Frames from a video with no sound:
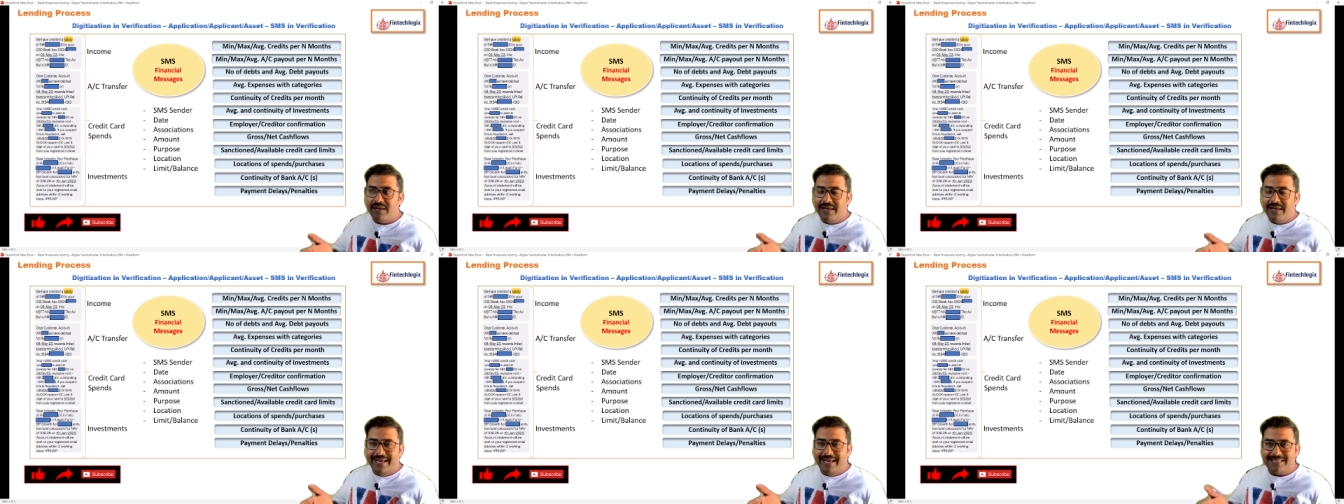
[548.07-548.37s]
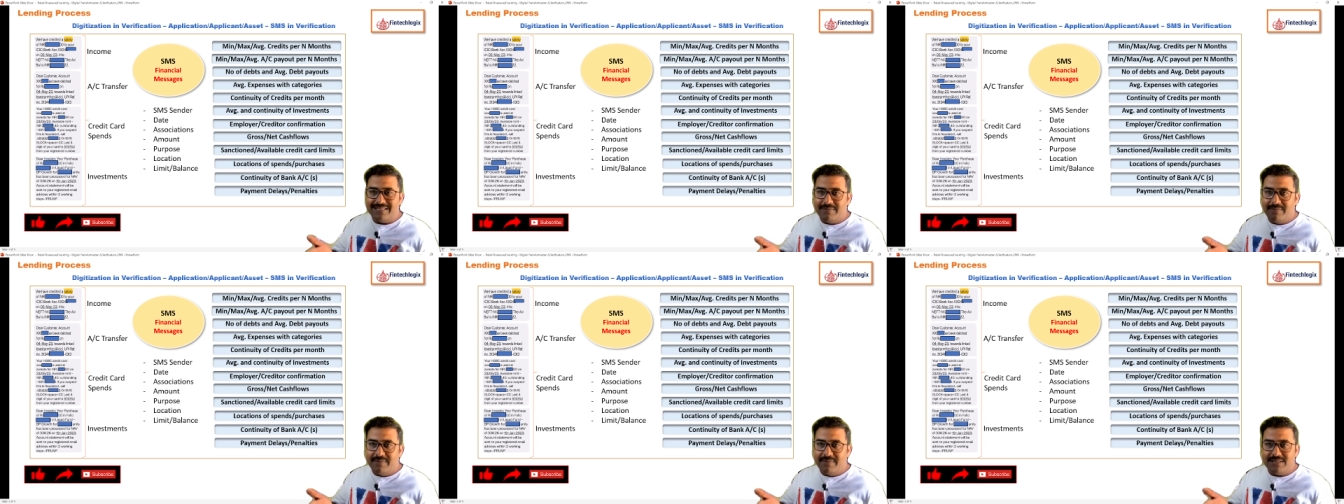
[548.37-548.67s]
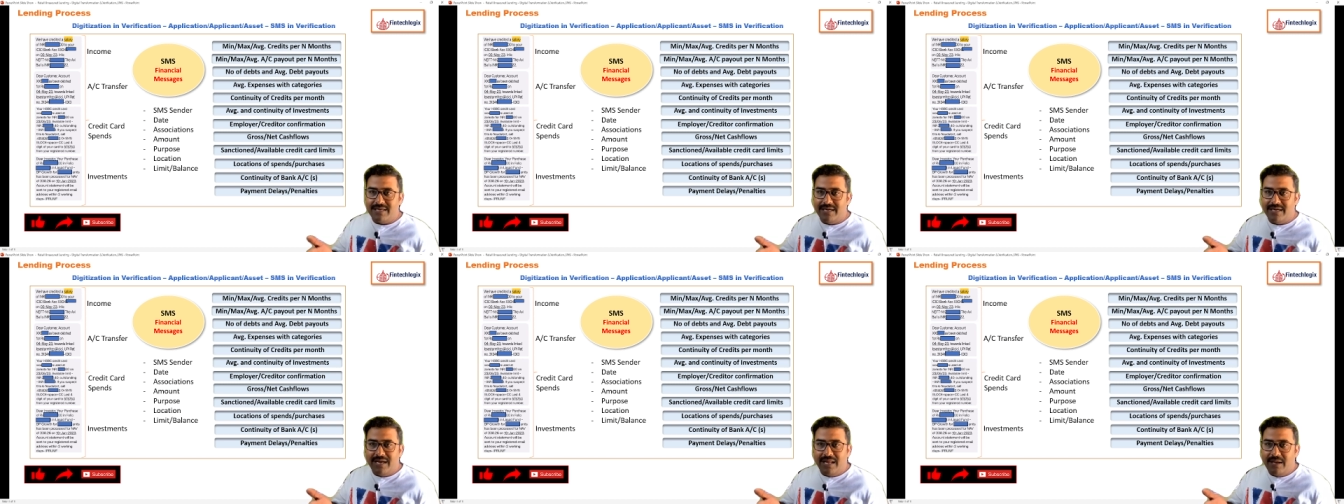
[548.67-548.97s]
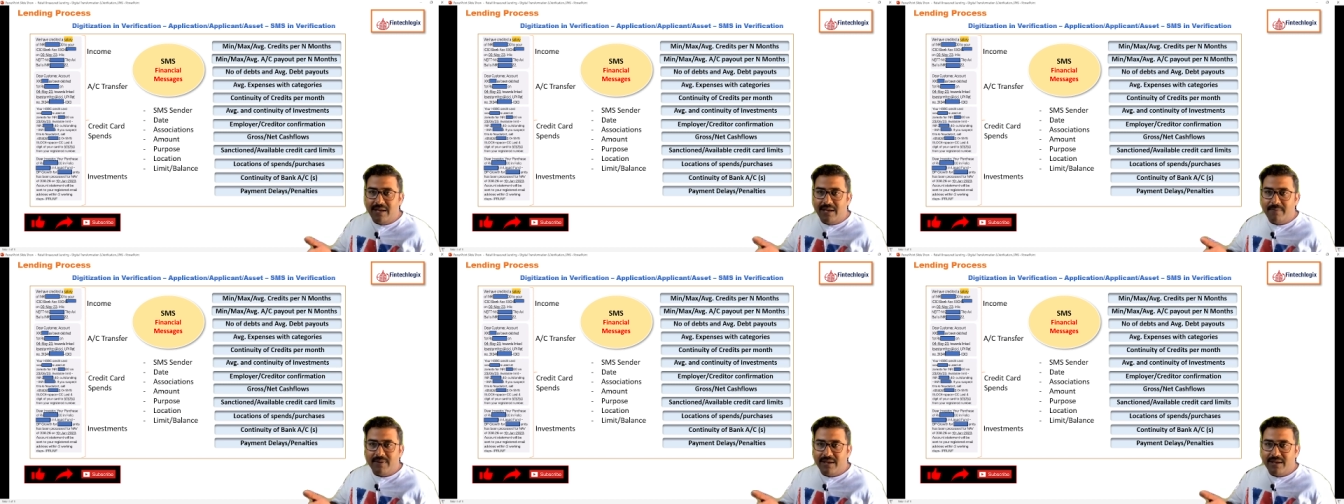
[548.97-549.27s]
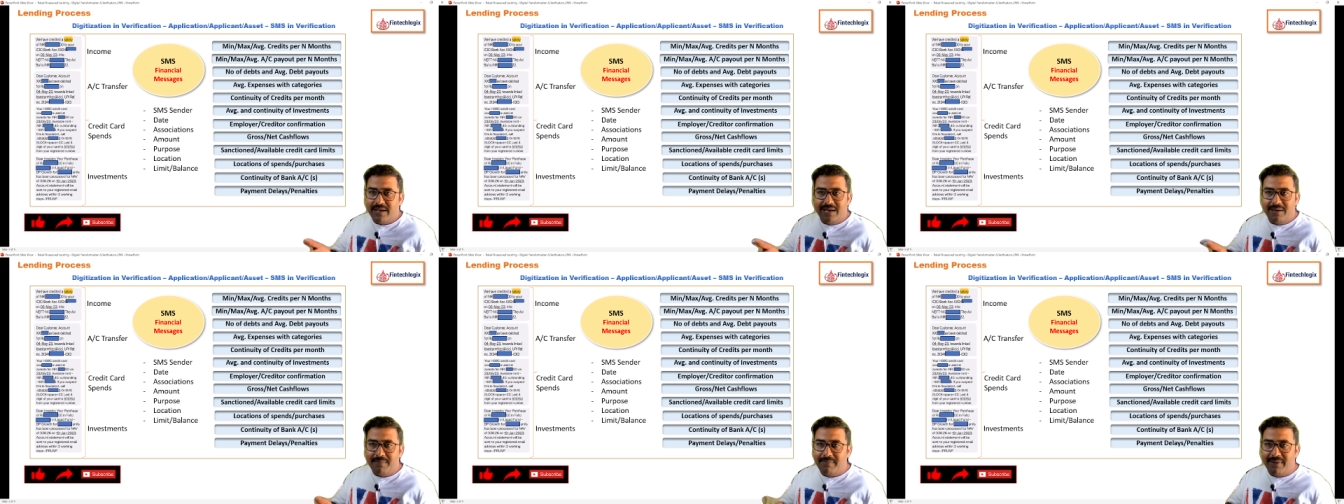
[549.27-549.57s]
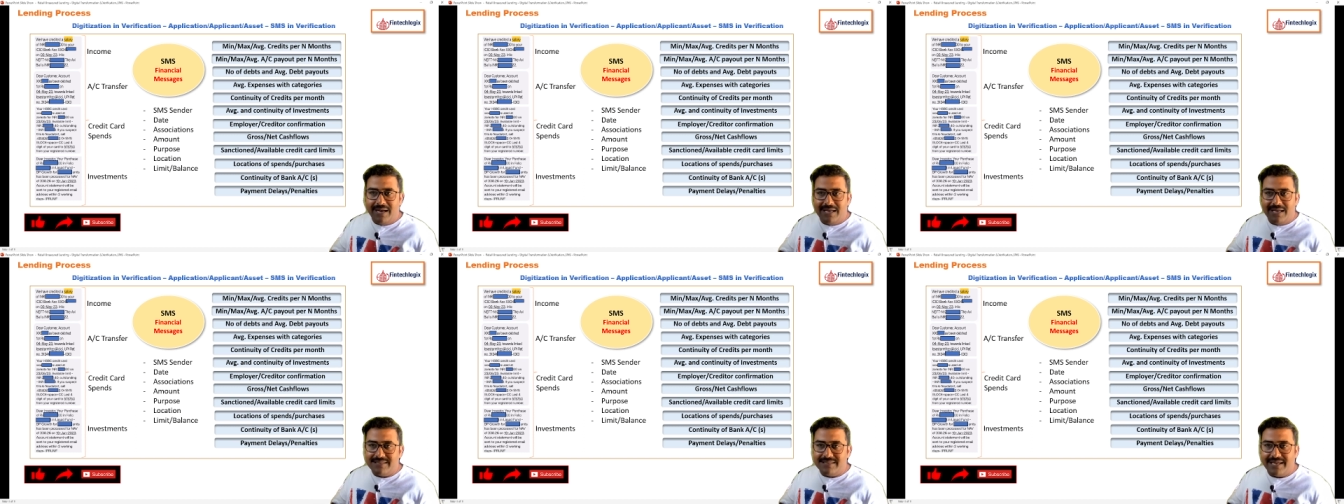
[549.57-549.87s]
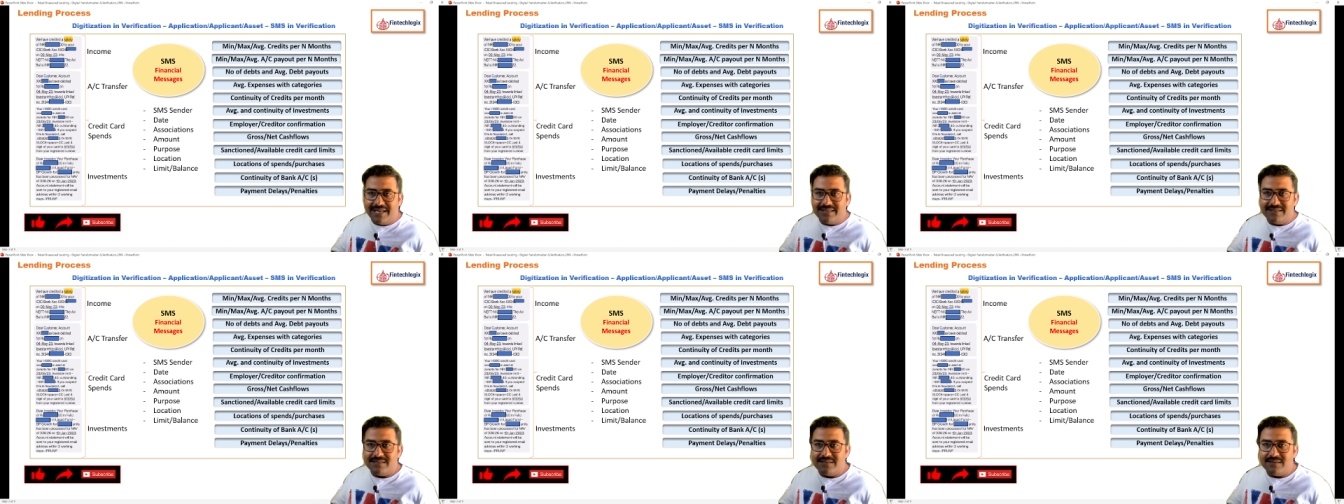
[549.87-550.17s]
SMS data in
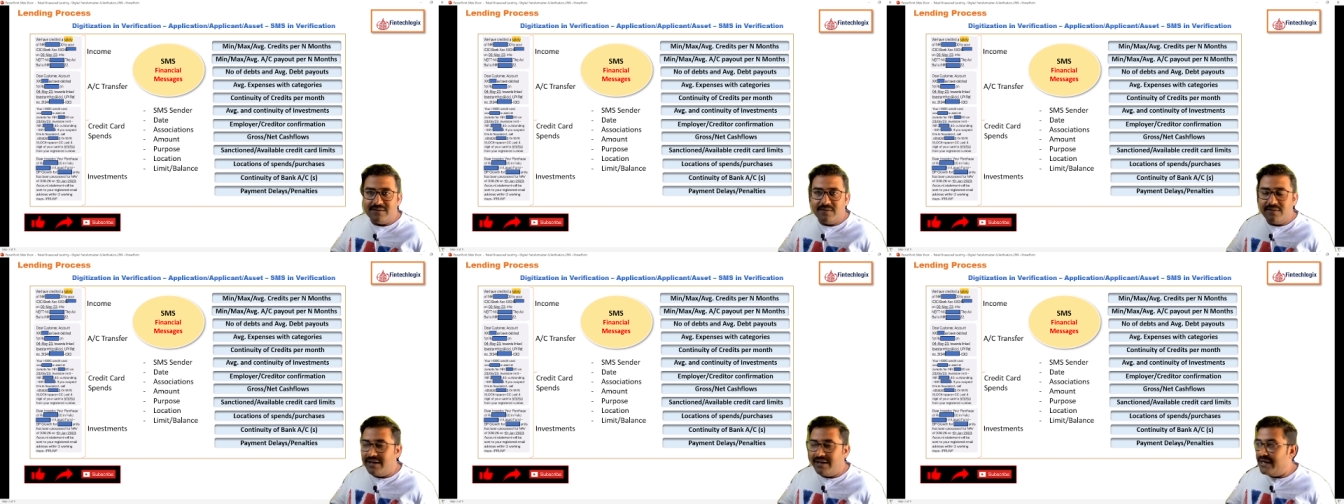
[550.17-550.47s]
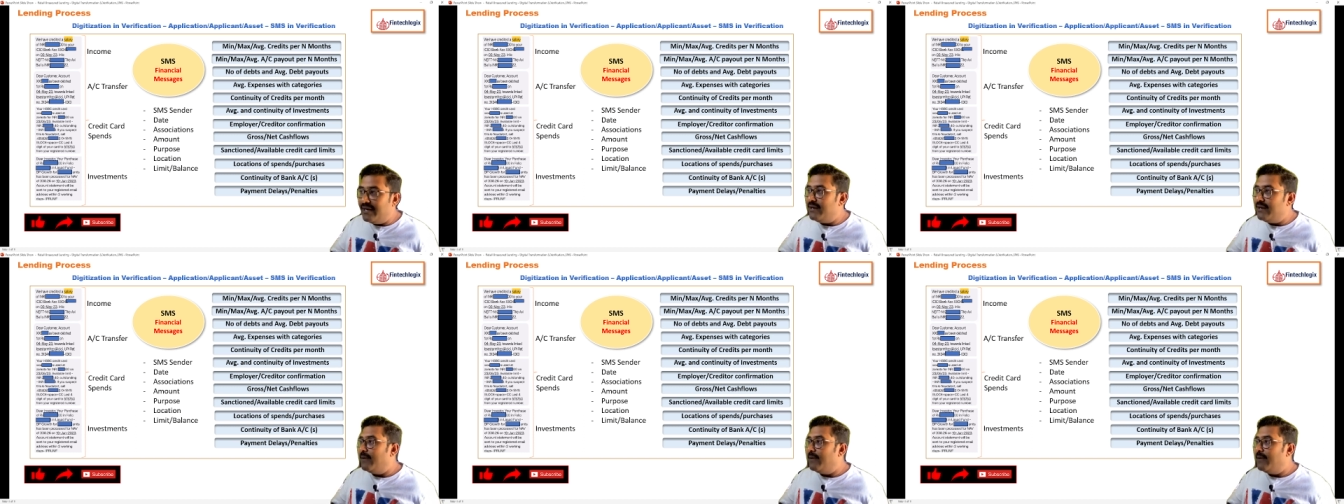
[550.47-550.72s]
milliseconds, right?